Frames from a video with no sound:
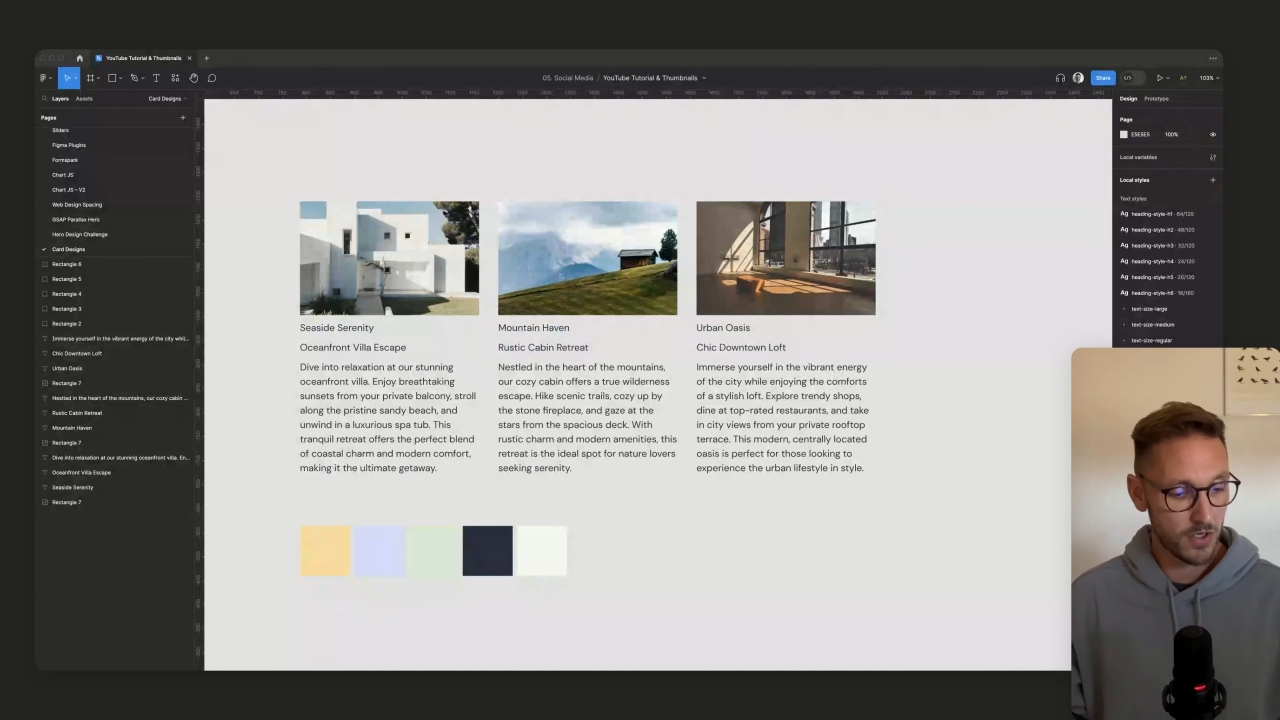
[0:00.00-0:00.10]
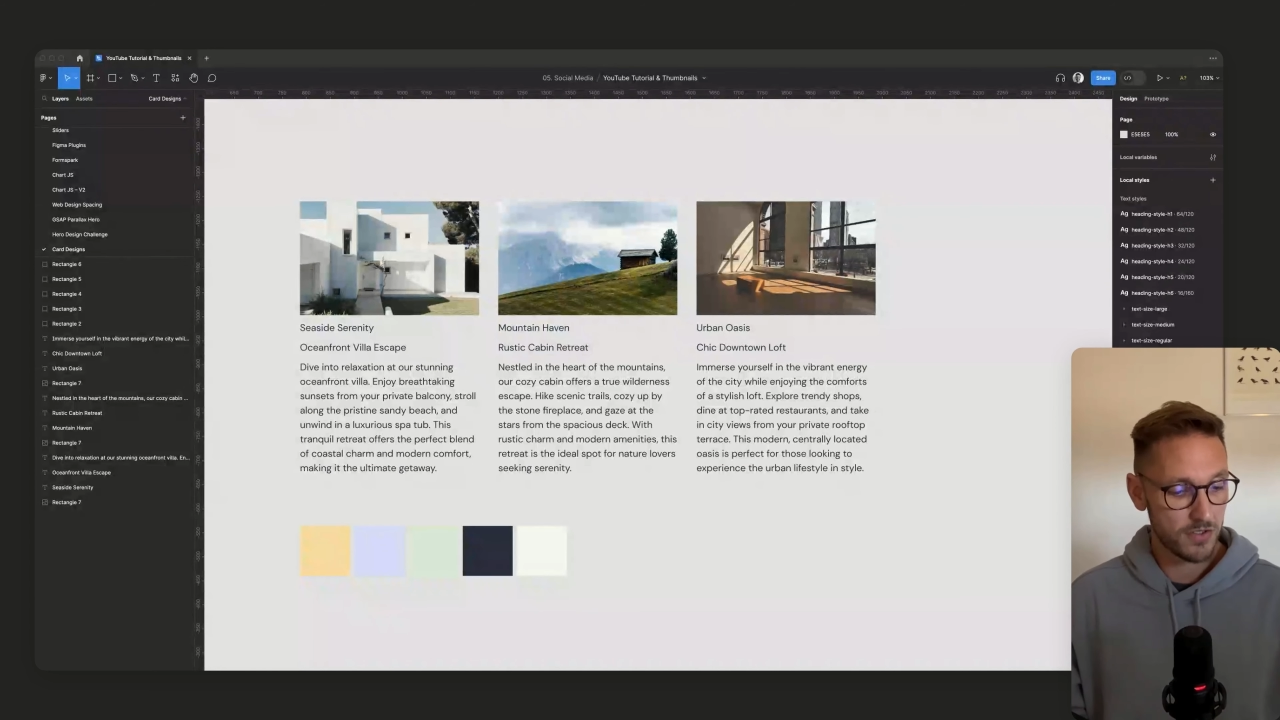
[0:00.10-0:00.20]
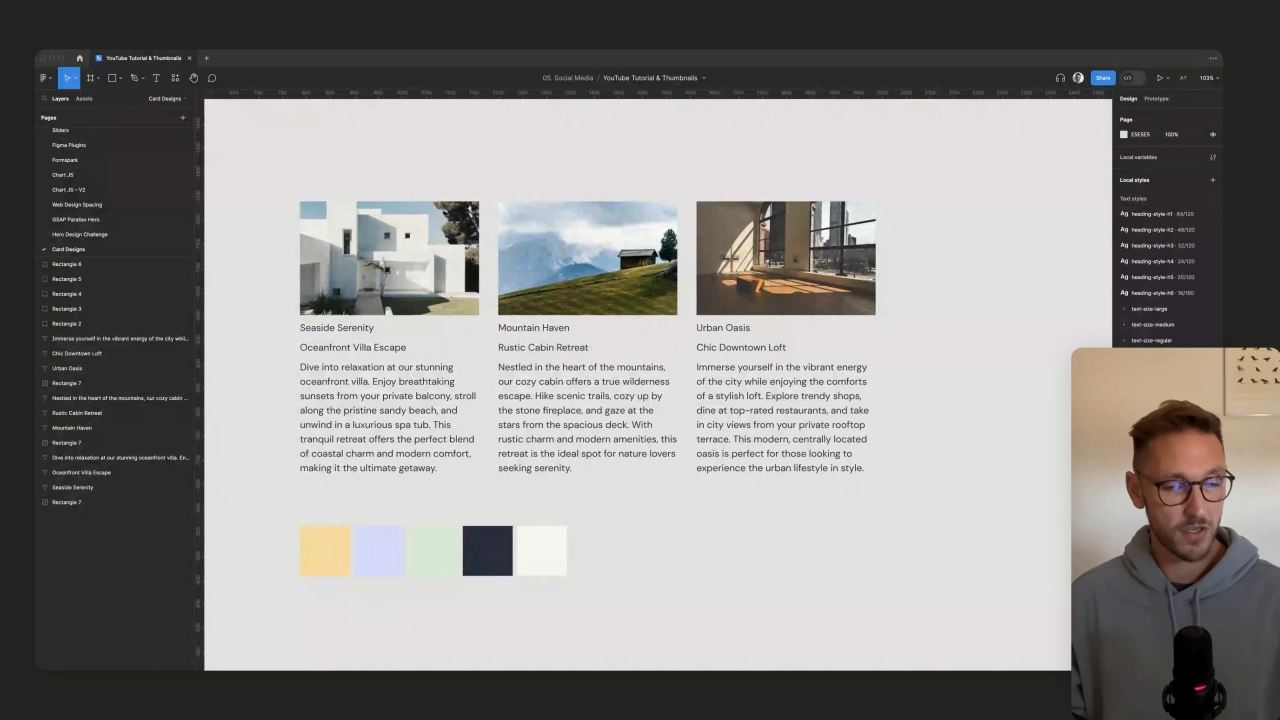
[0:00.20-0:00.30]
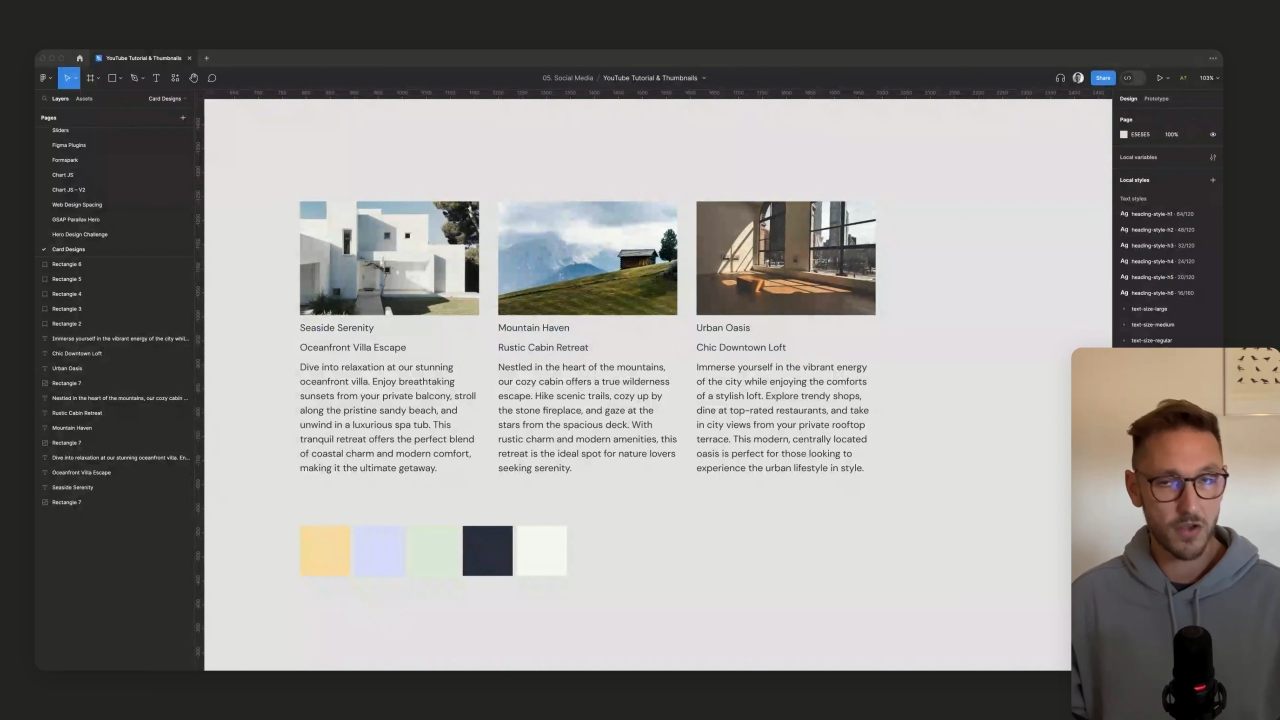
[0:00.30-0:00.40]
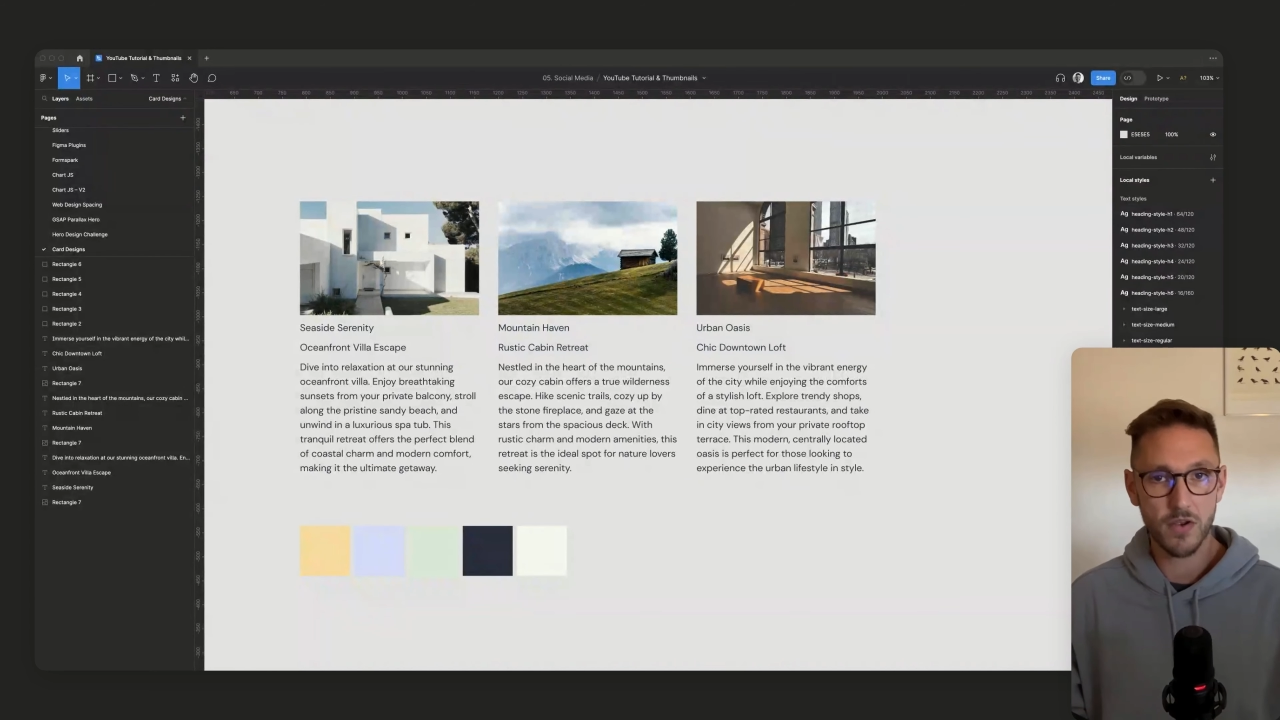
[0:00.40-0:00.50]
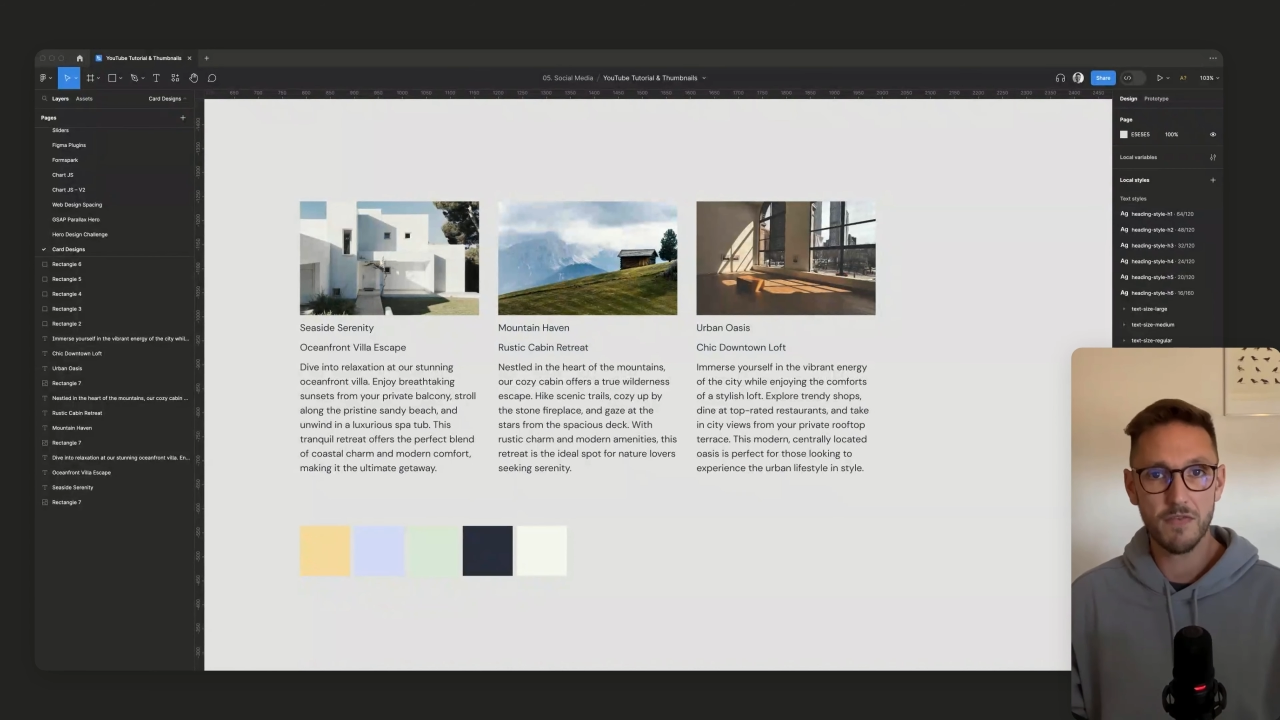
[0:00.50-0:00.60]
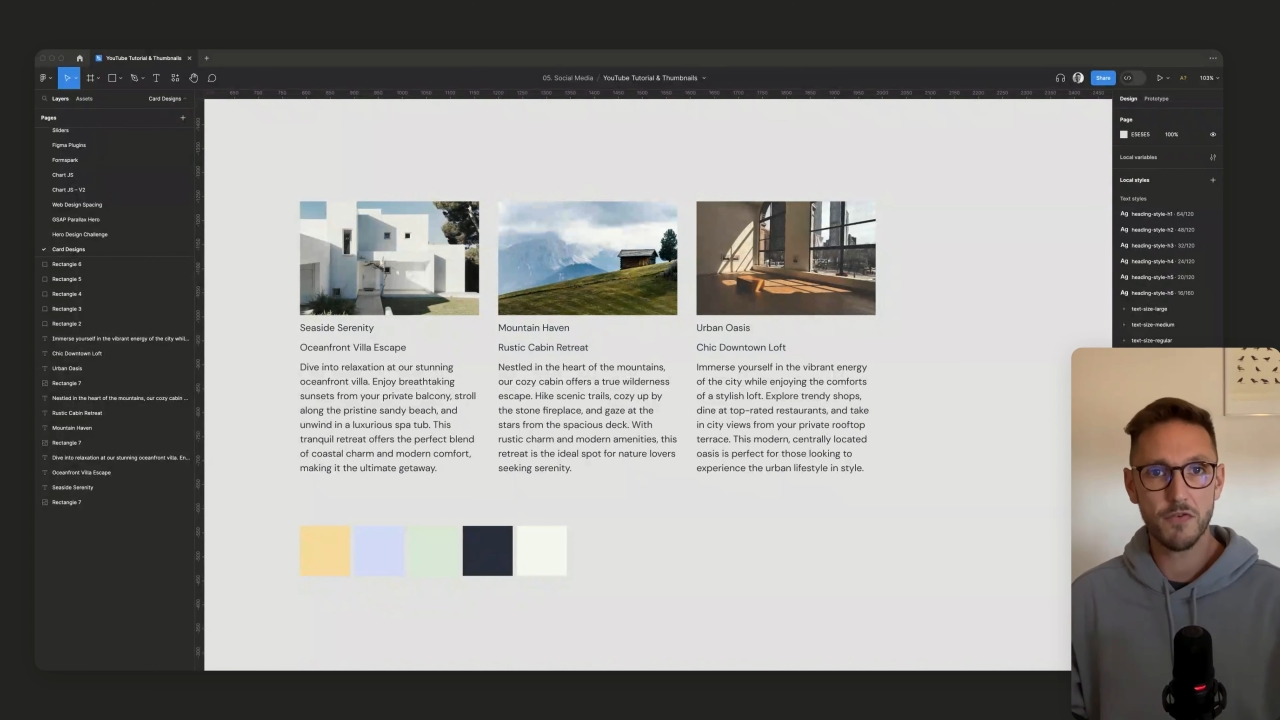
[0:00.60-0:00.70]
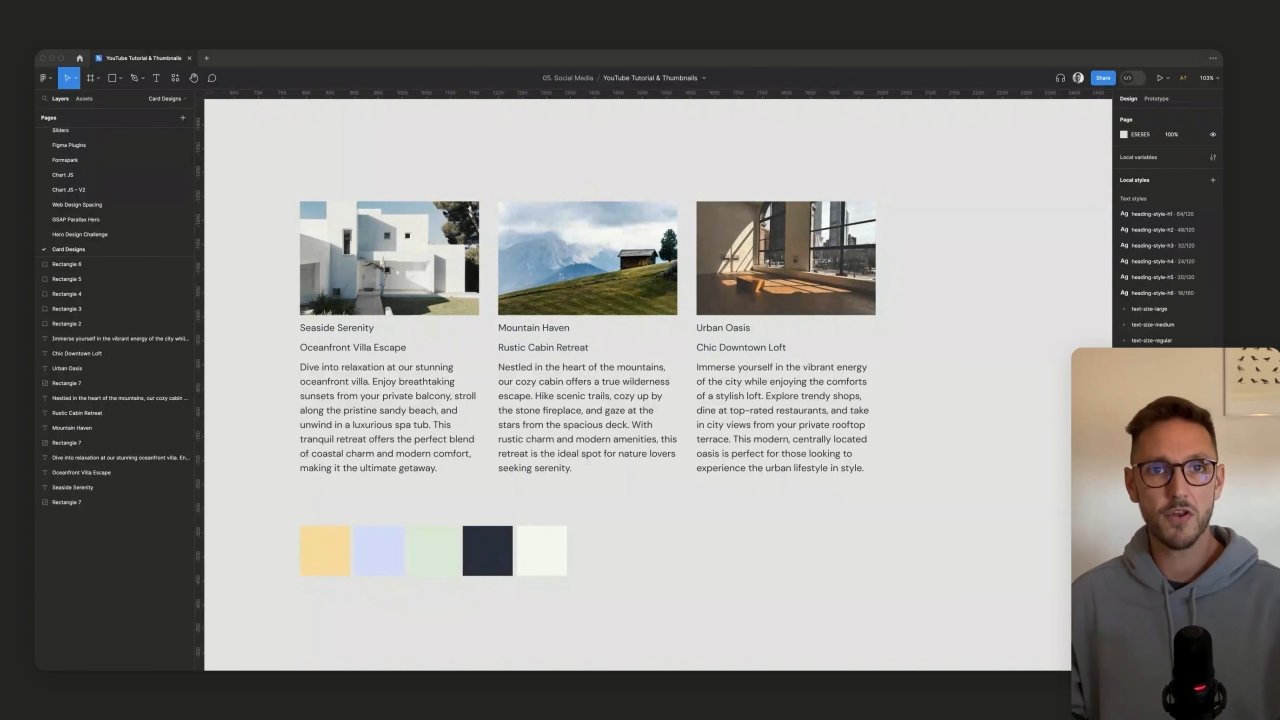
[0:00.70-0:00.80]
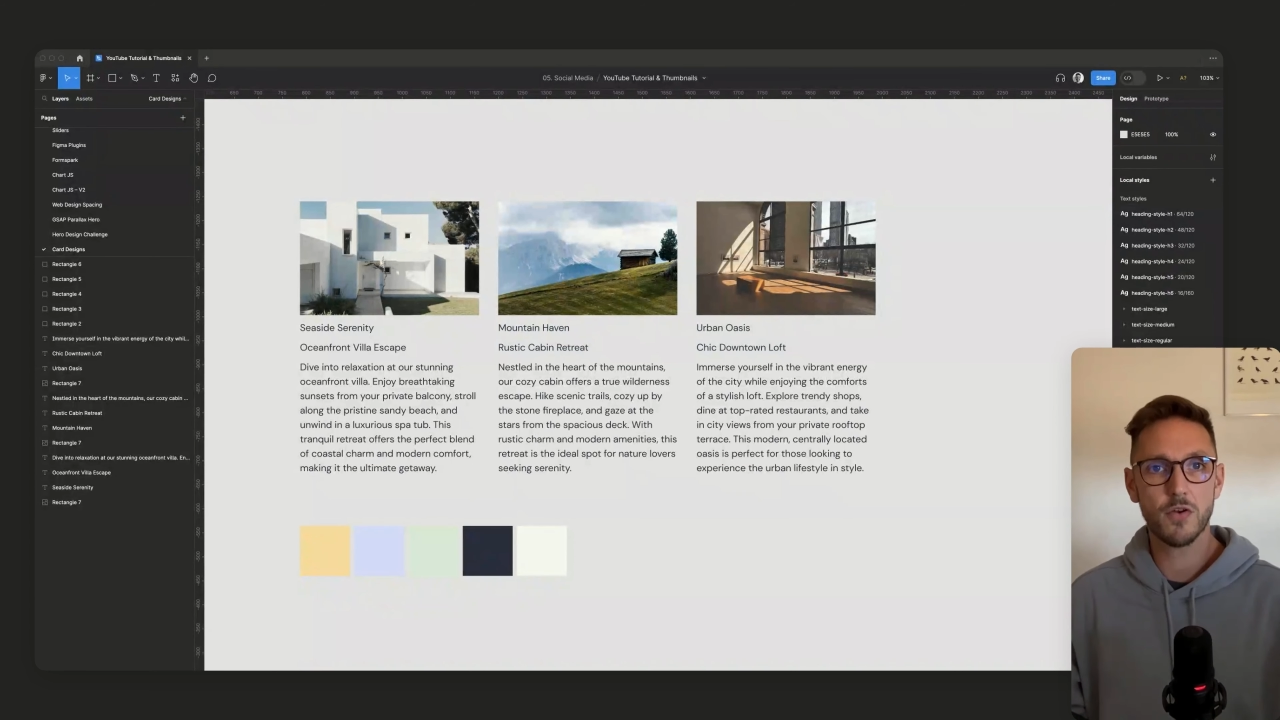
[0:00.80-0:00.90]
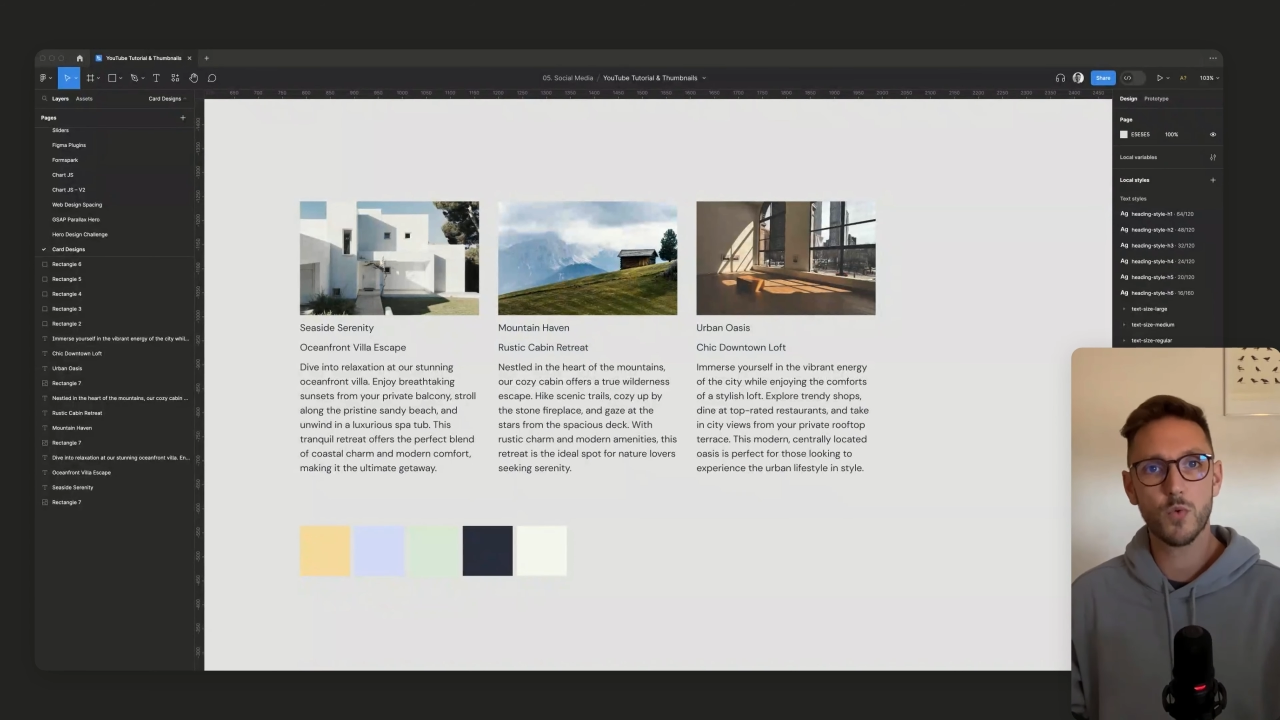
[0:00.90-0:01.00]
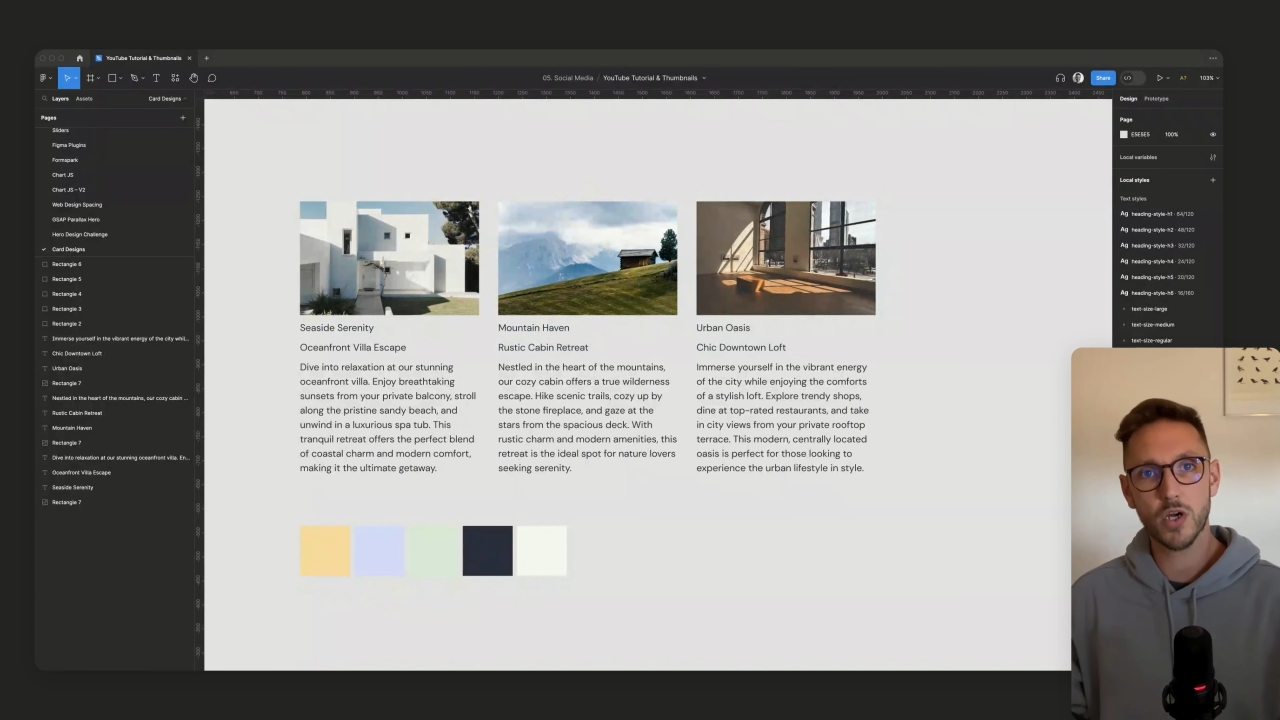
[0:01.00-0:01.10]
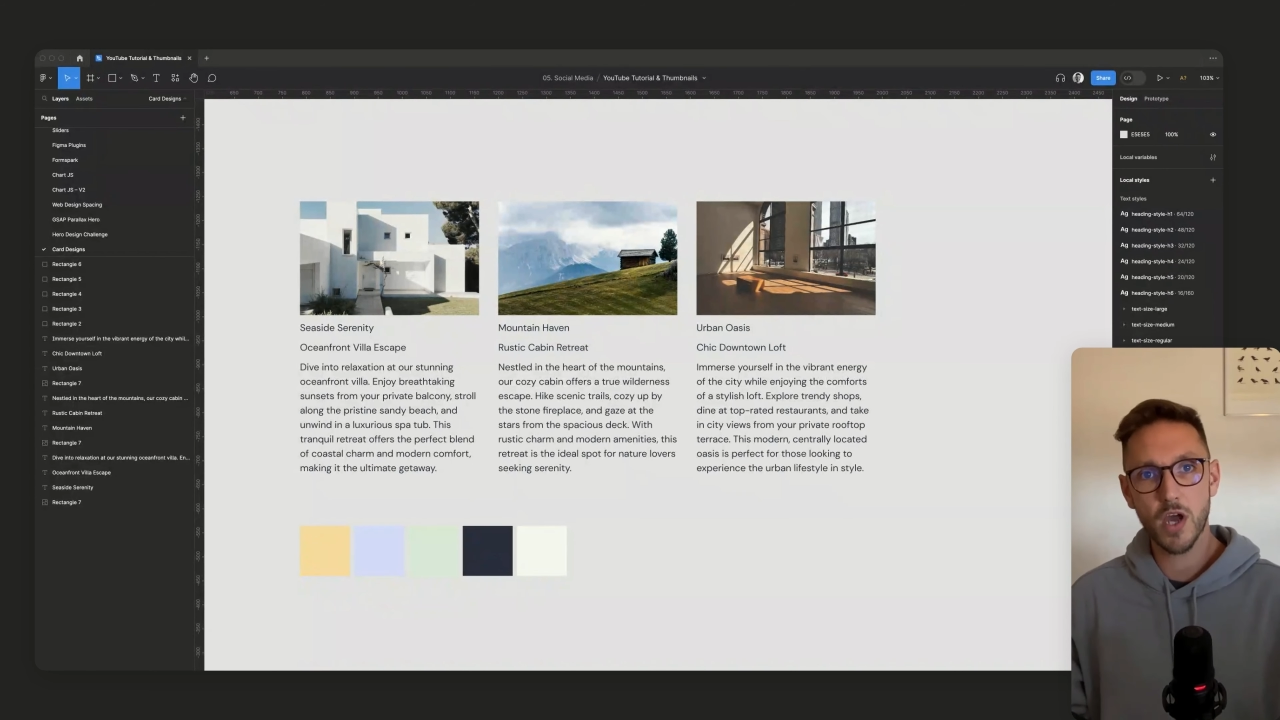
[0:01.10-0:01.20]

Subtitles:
So if you don't know what